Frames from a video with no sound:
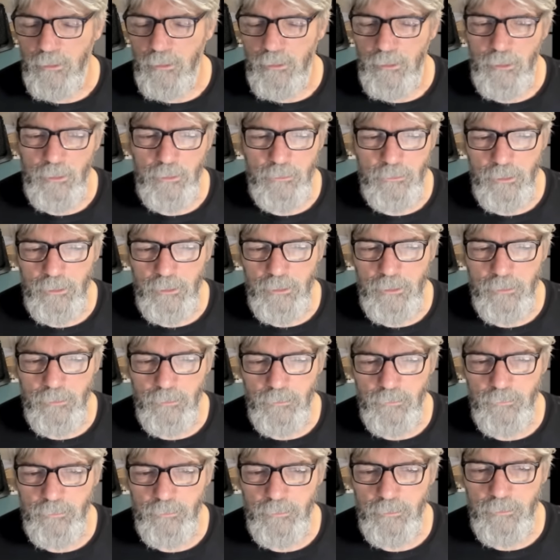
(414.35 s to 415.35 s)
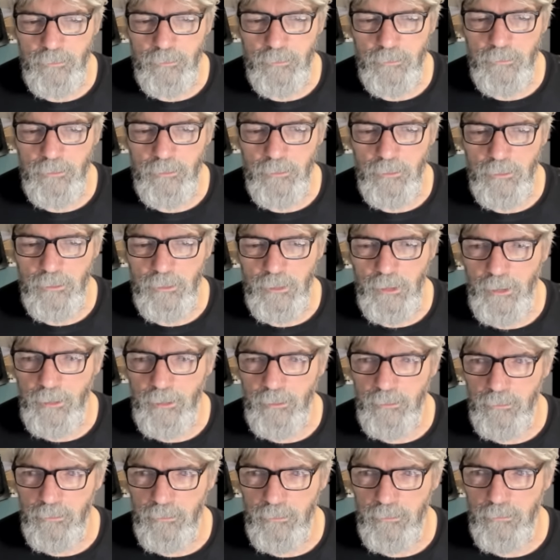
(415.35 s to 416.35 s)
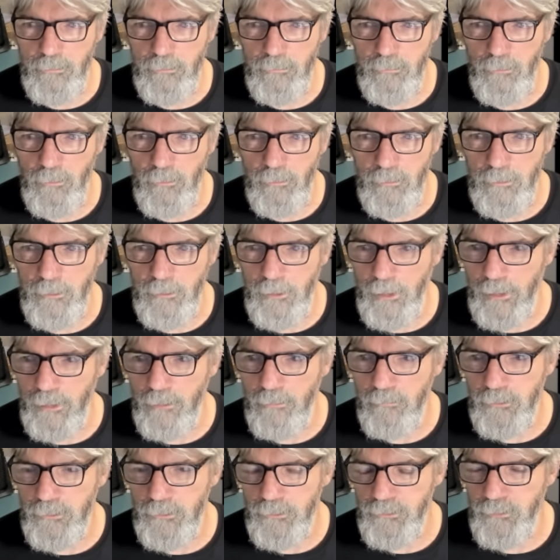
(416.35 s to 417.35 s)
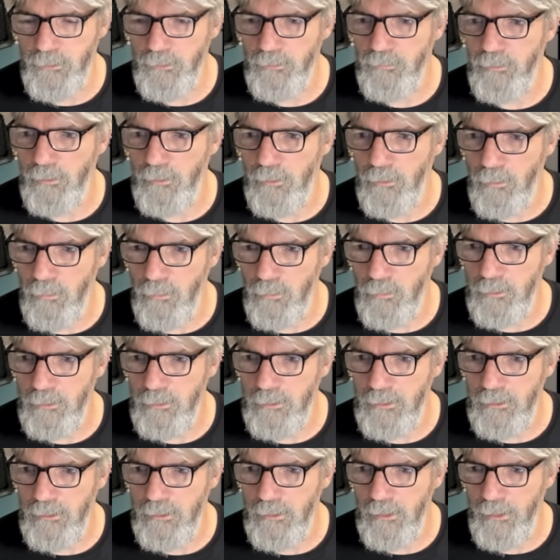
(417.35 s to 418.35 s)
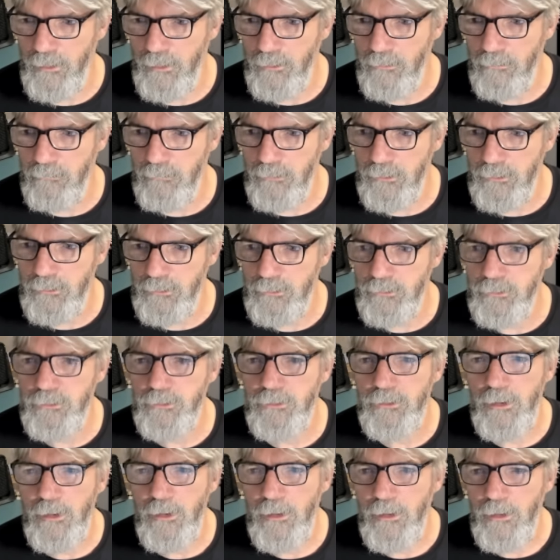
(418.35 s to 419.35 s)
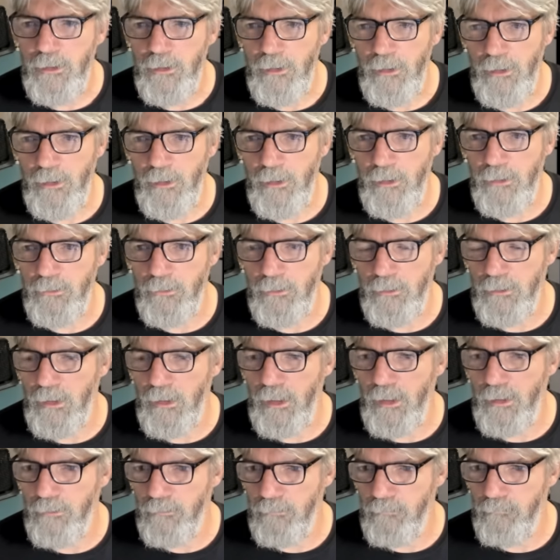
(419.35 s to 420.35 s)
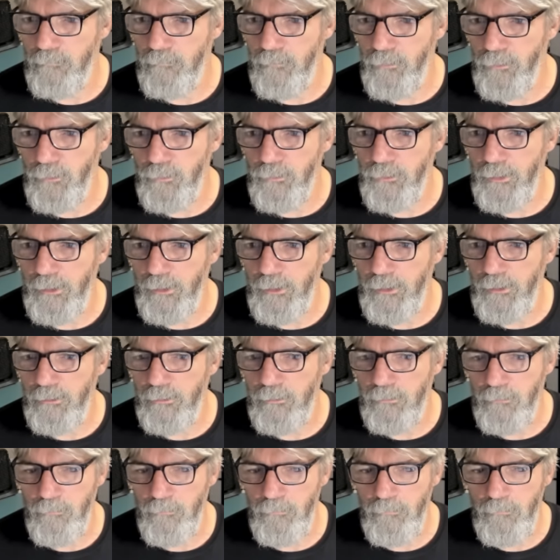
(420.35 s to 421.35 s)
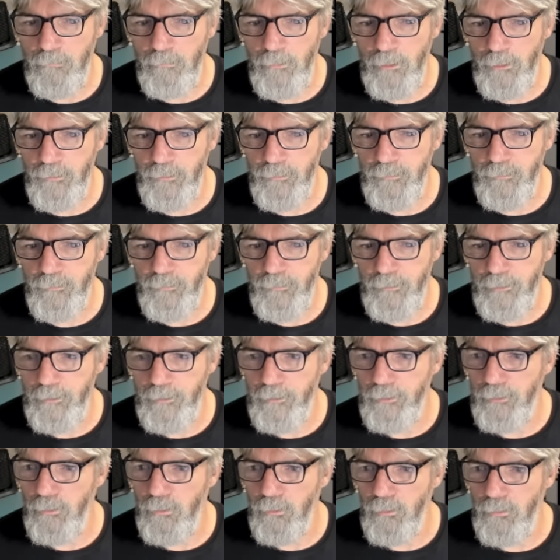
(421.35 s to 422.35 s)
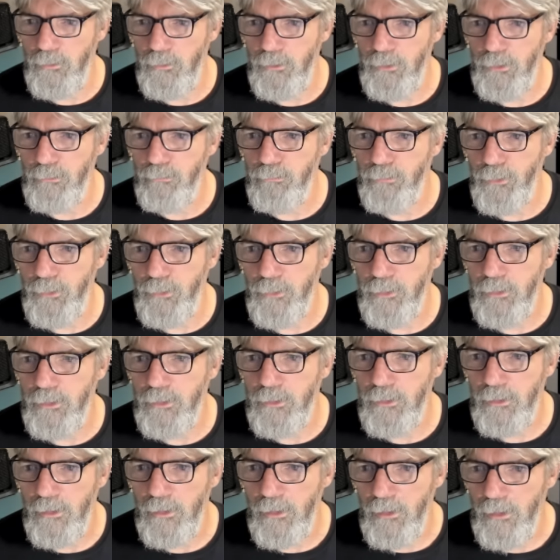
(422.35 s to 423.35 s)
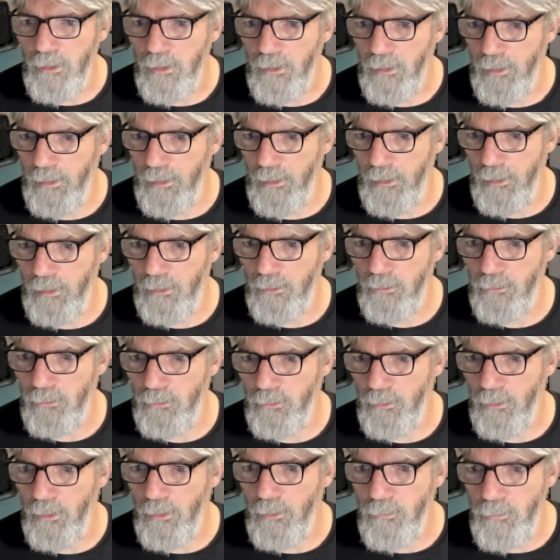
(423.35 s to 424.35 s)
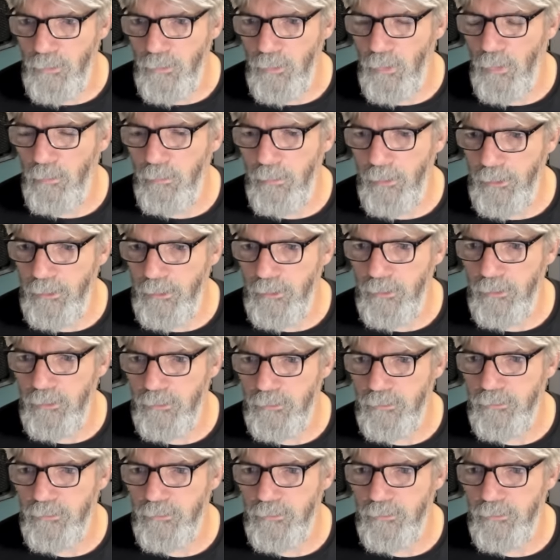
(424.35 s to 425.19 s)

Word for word: and they considered the Latin language as a holy language, and the Latin Vulgate was the holy book, and nobody could